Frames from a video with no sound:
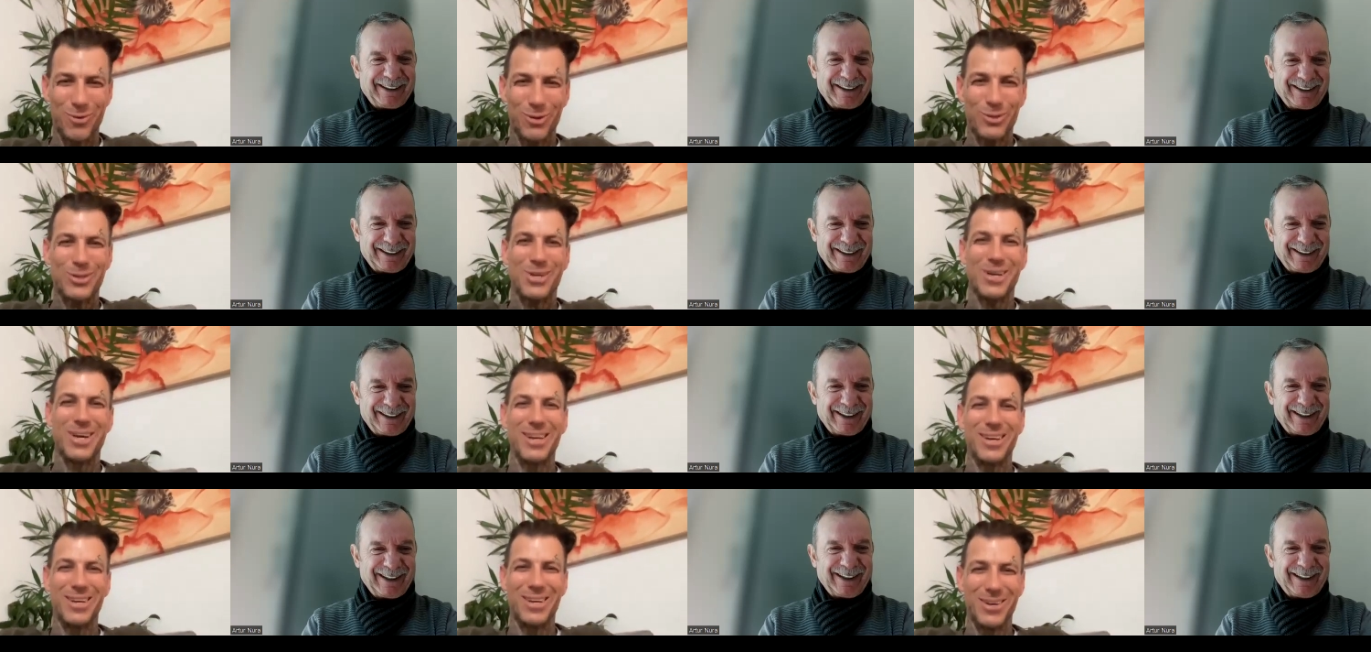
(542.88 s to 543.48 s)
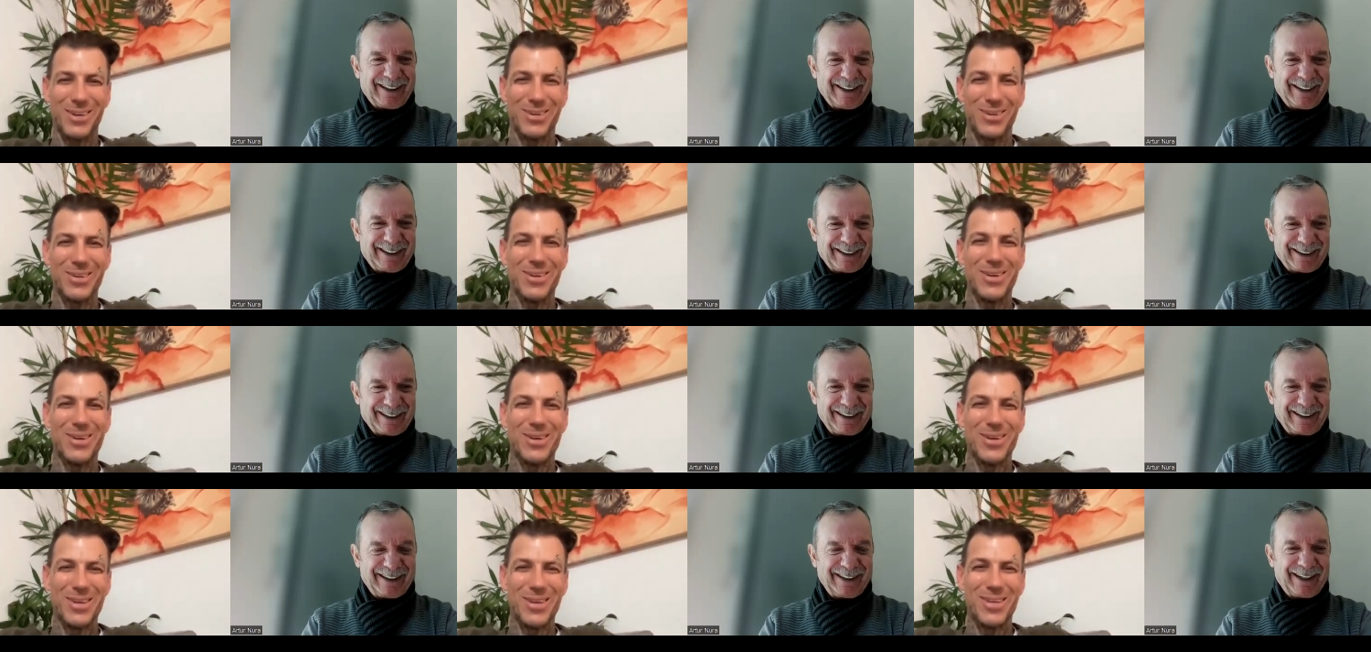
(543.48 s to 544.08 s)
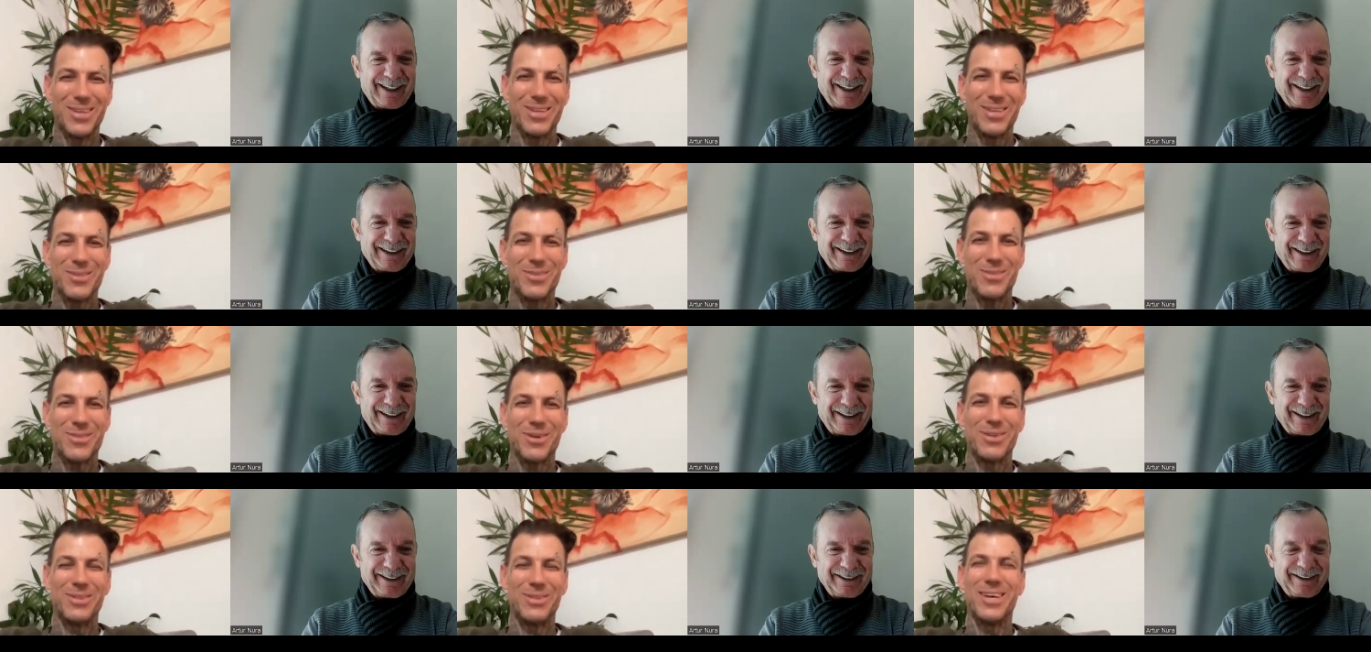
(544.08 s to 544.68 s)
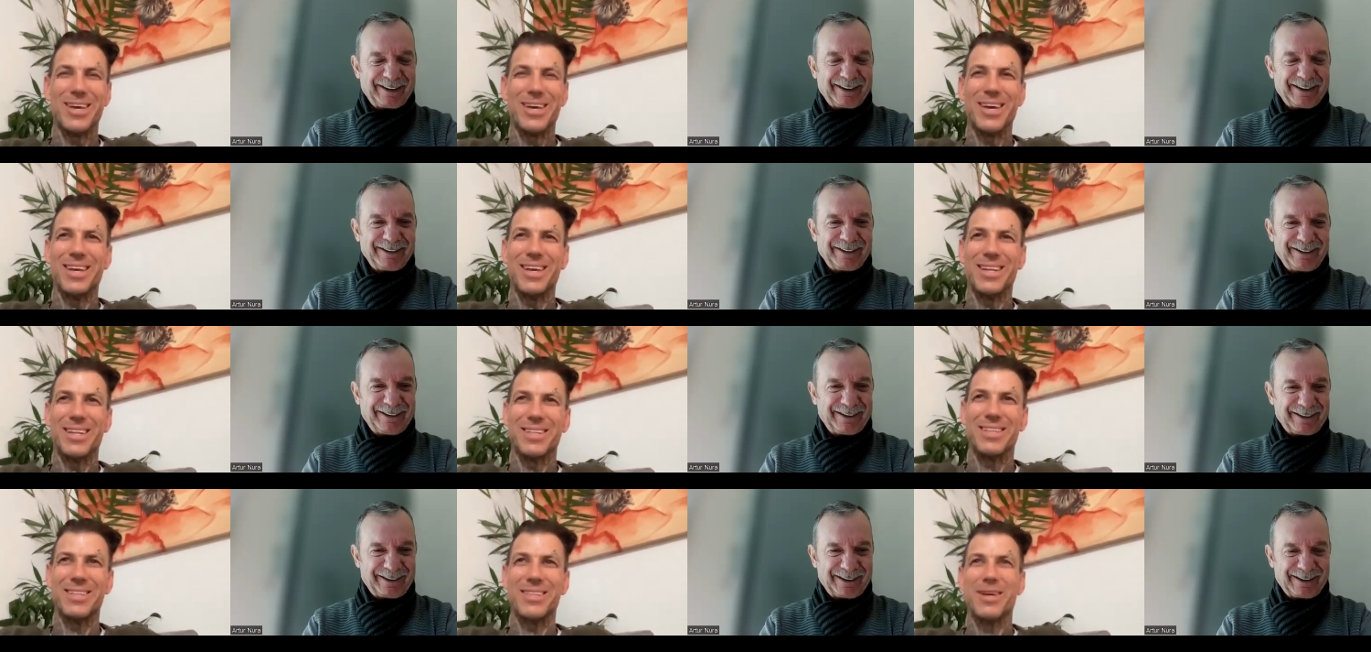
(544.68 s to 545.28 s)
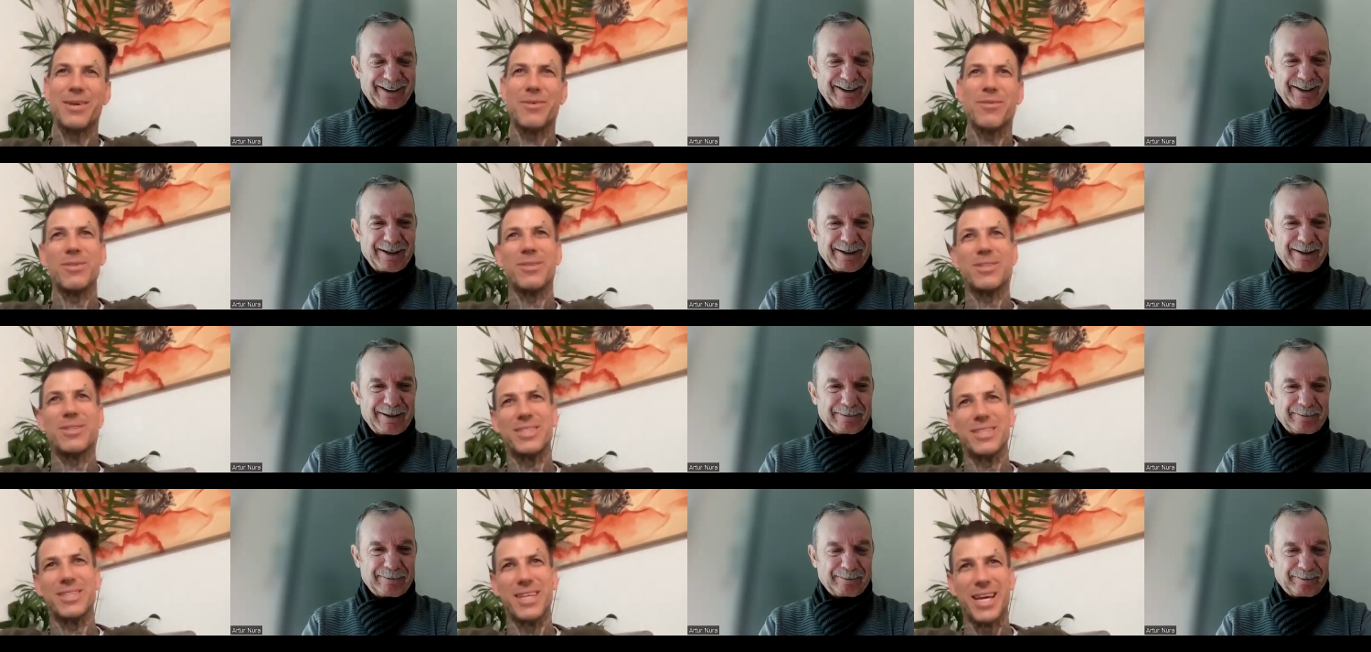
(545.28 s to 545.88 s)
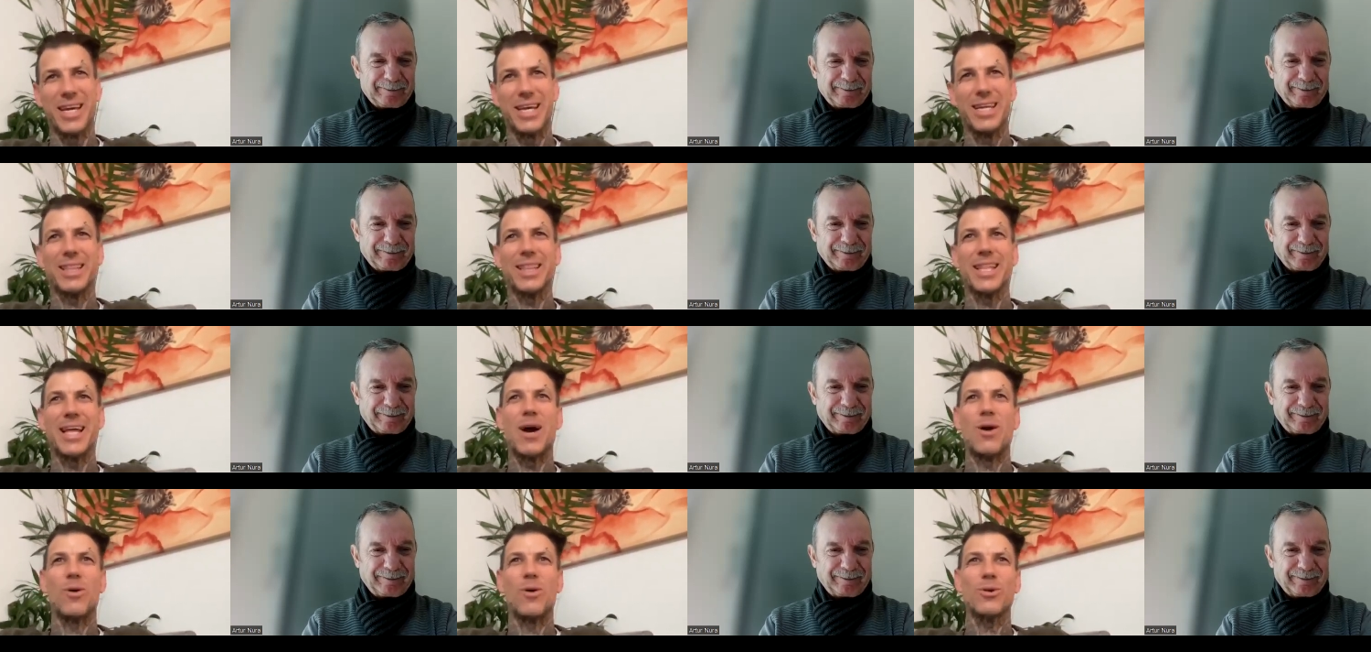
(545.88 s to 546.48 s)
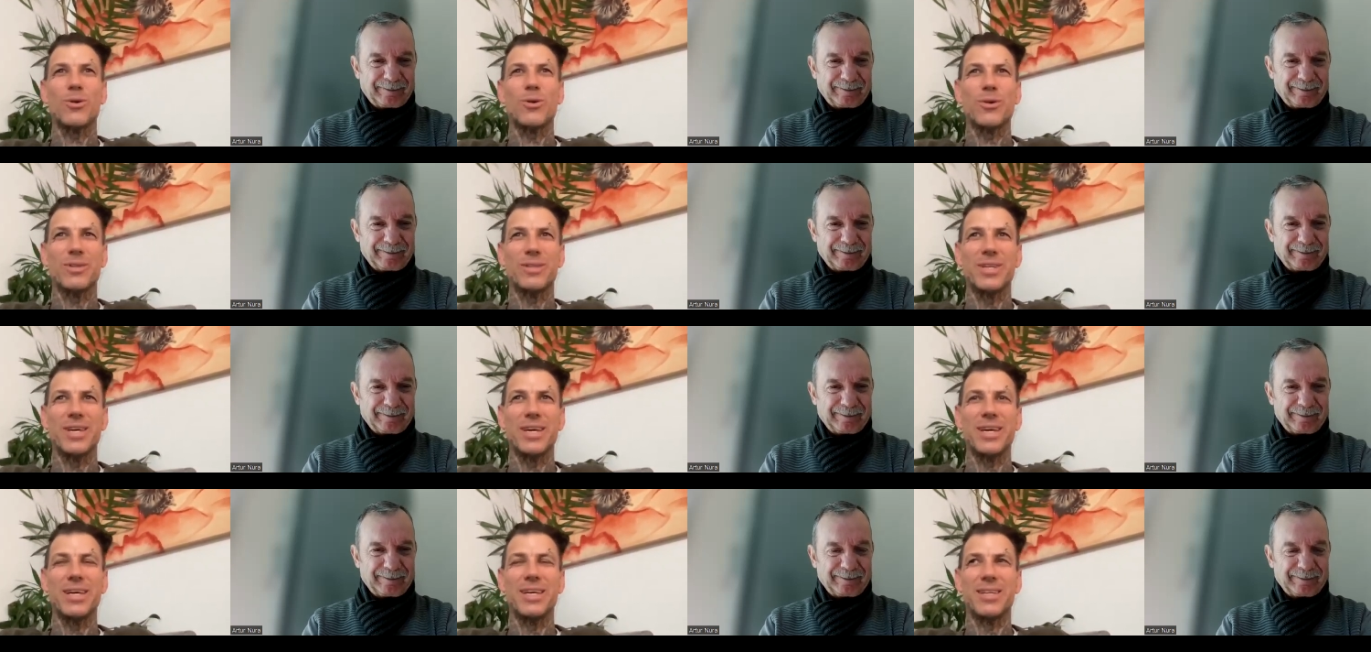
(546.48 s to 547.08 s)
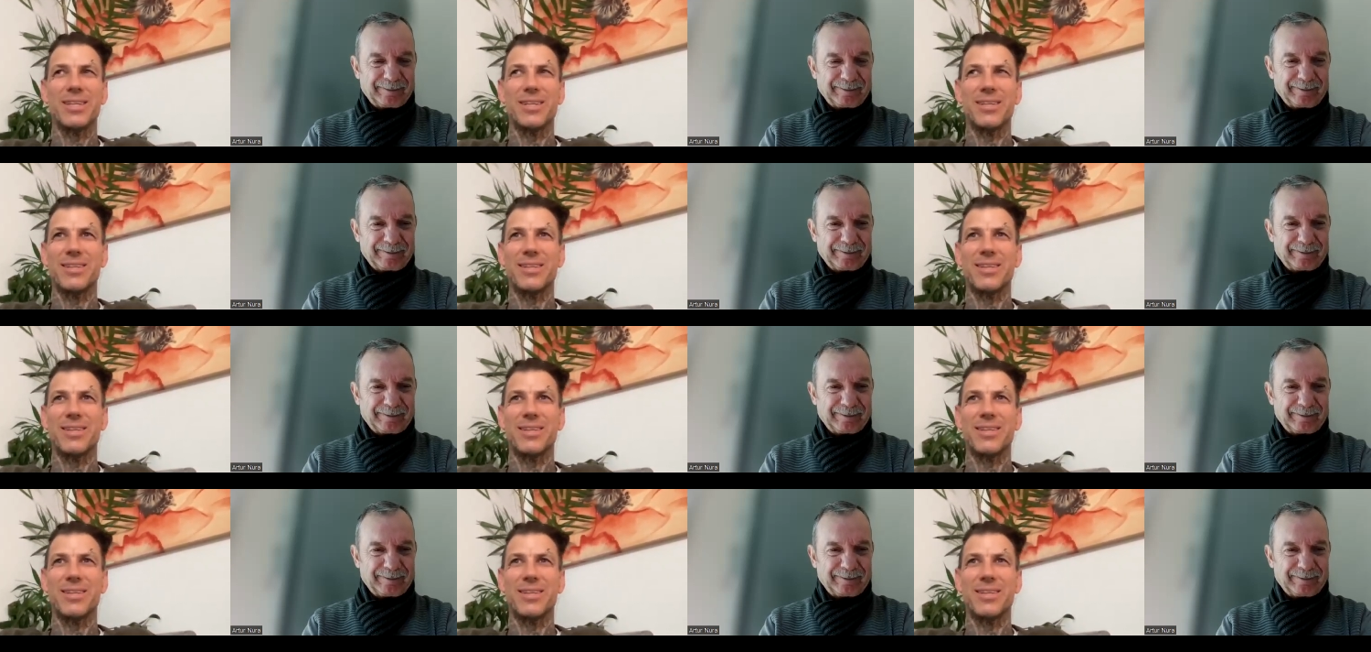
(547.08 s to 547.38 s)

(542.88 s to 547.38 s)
Speaker 1: of vodka, you know. Yeah, yeah. So they, they, they get louder and they